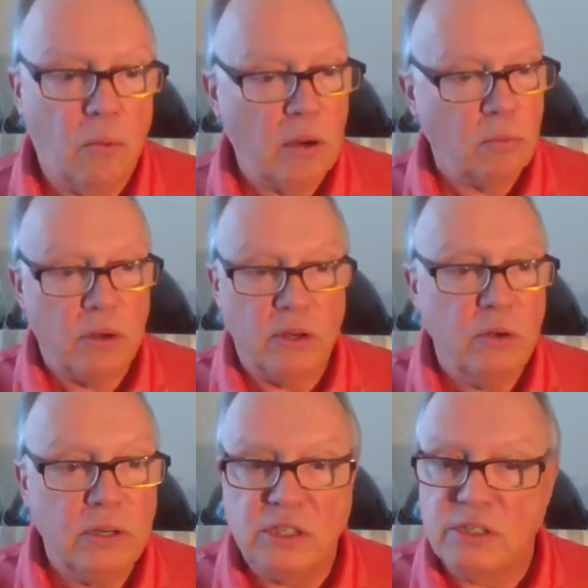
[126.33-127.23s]
Uh, what we
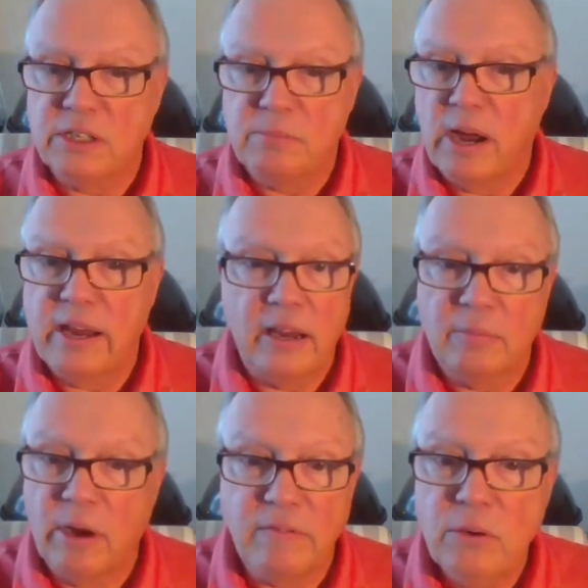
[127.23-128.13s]
do is is
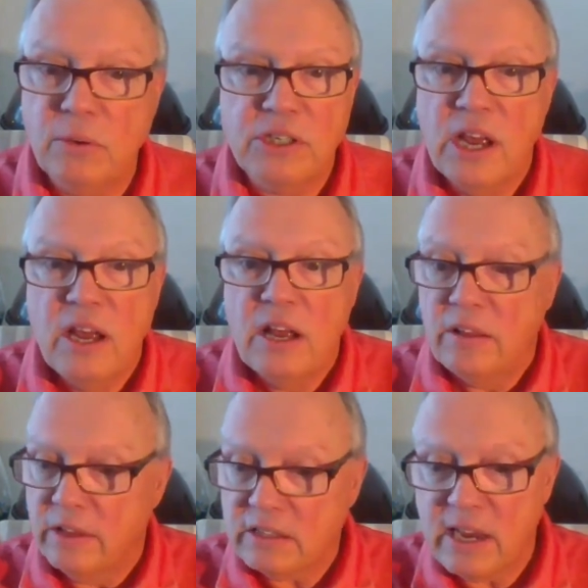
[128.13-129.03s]
my uh, my viewers
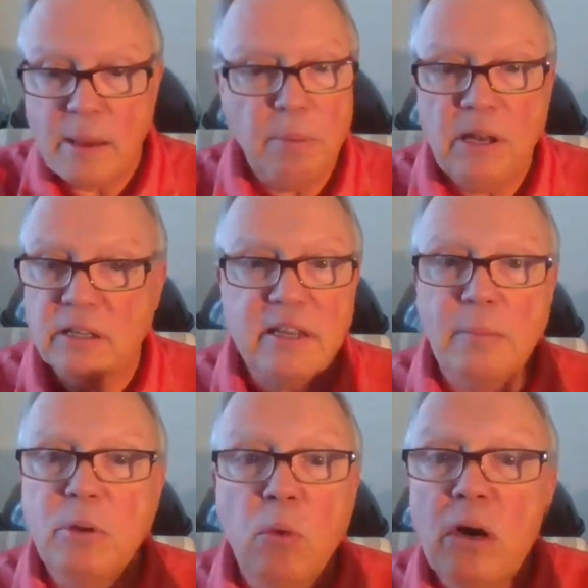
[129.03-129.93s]
they'll type in, they'll
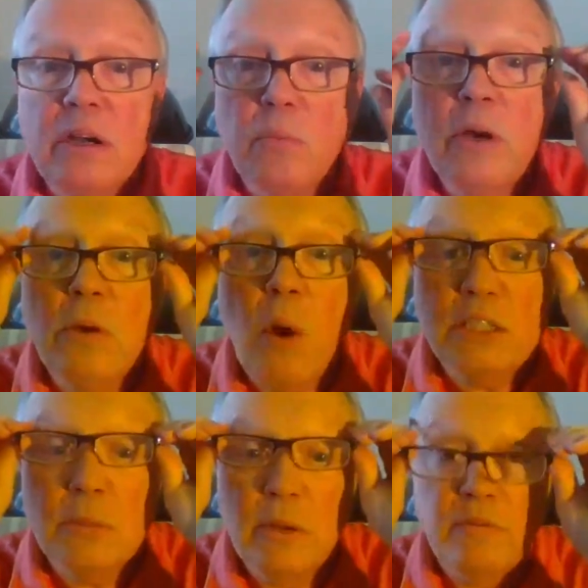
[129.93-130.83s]
tell me where where are you
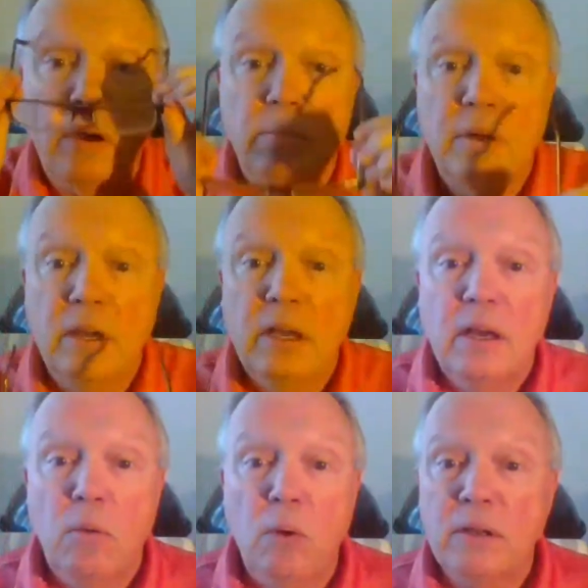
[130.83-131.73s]
watching me from
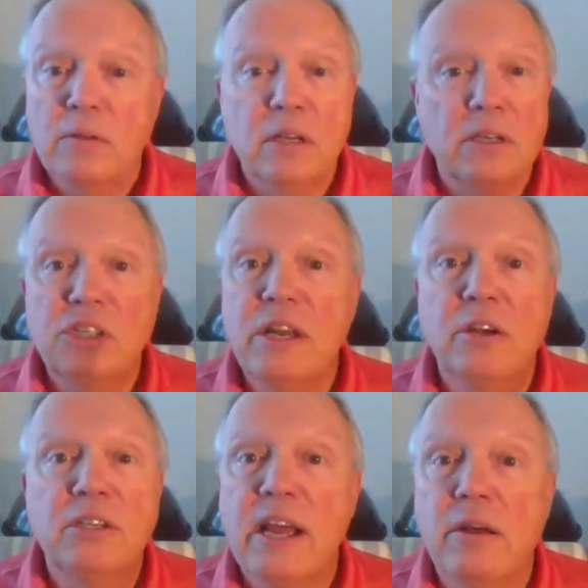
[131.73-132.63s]
what uh,
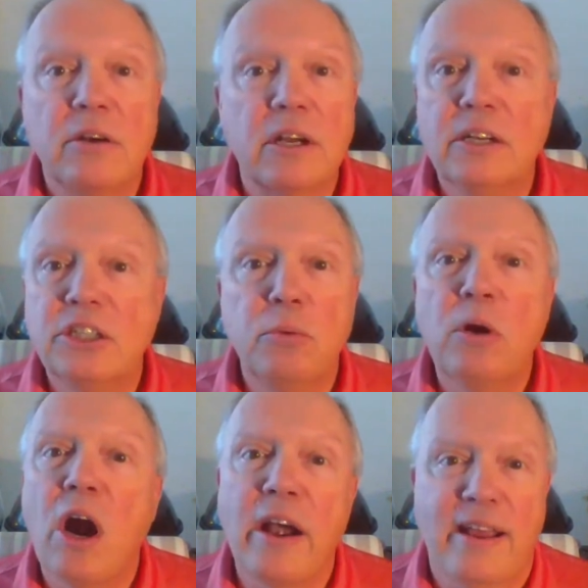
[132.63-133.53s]
city or town or
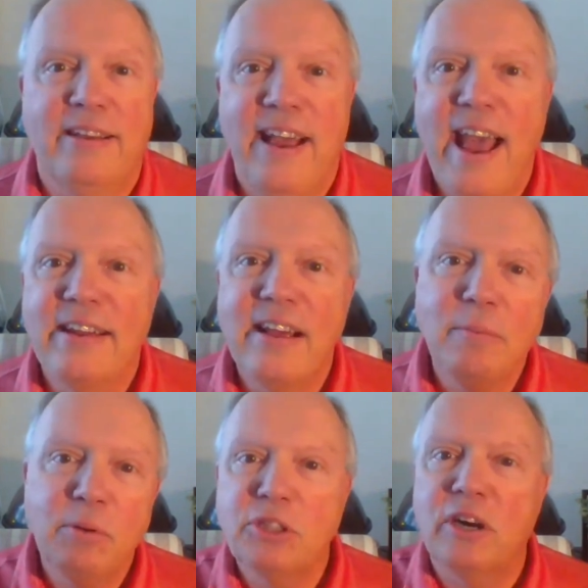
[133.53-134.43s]
country, where are you? And
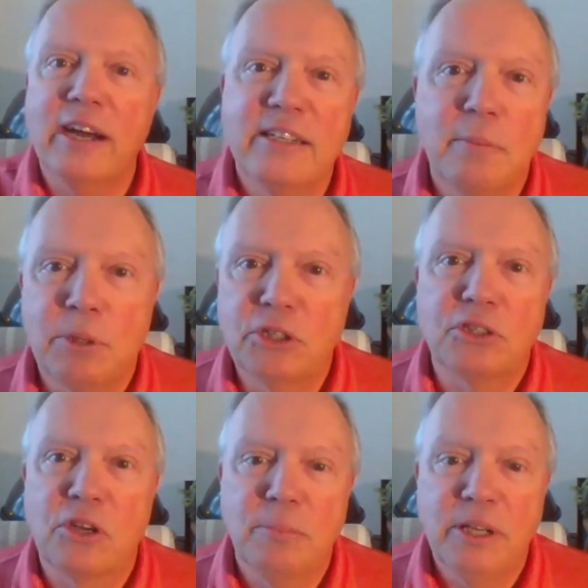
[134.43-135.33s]
tell me what your high
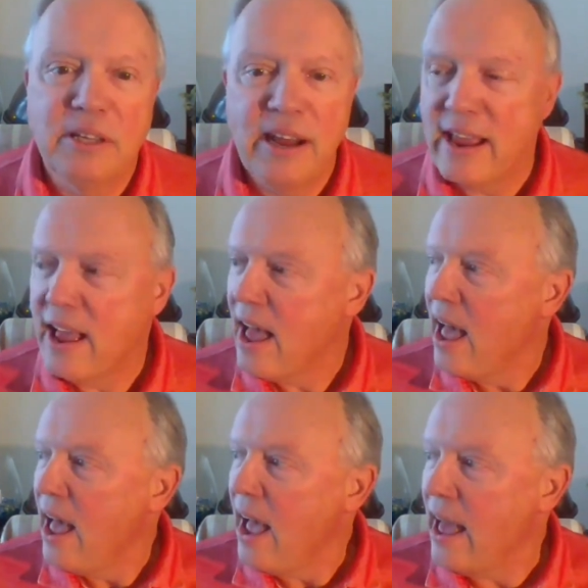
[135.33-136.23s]
temperature is going to be today.
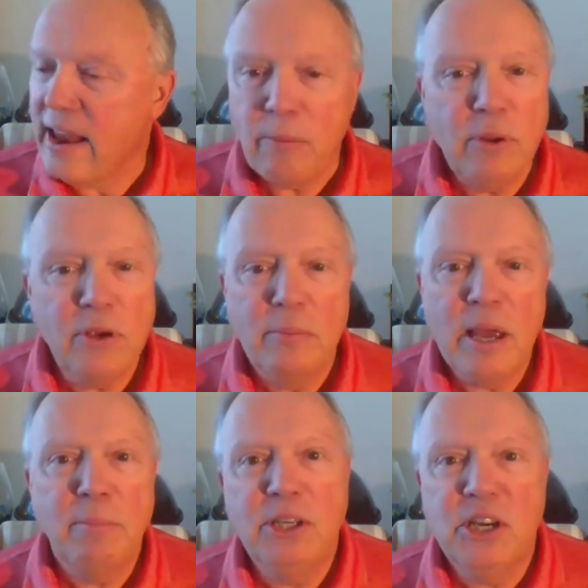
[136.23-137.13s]
And that way you
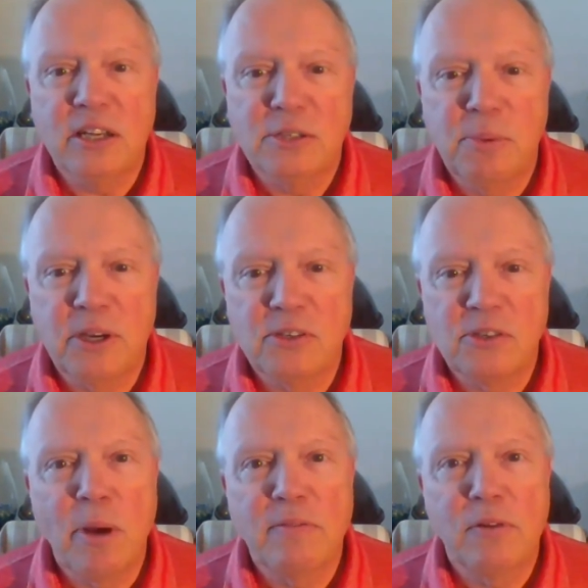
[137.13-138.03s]
can make me jealous
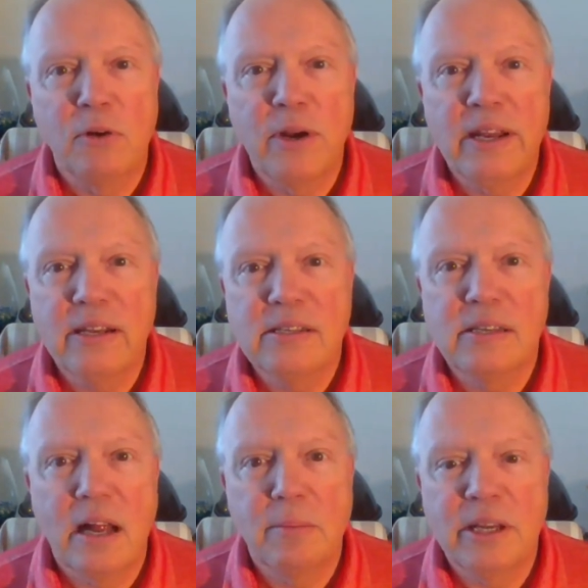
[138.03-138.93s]
because all my
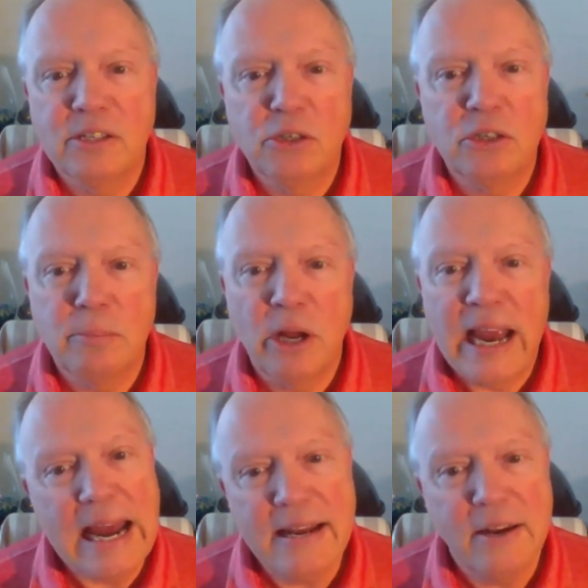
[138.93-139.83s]
Floridians tell me it's usually
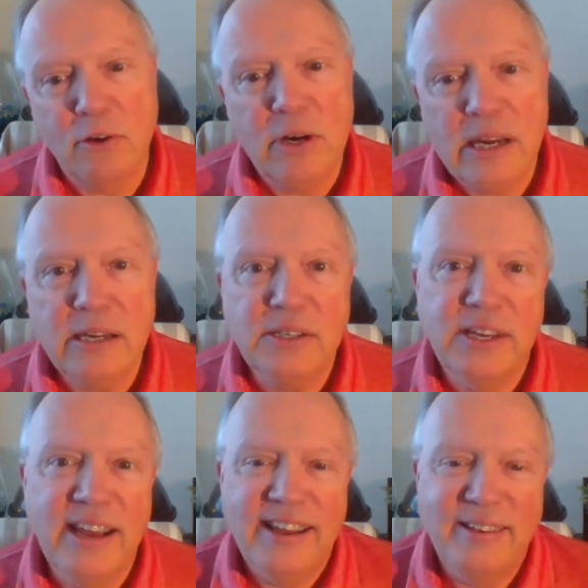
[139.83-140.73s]
about 80 degrees.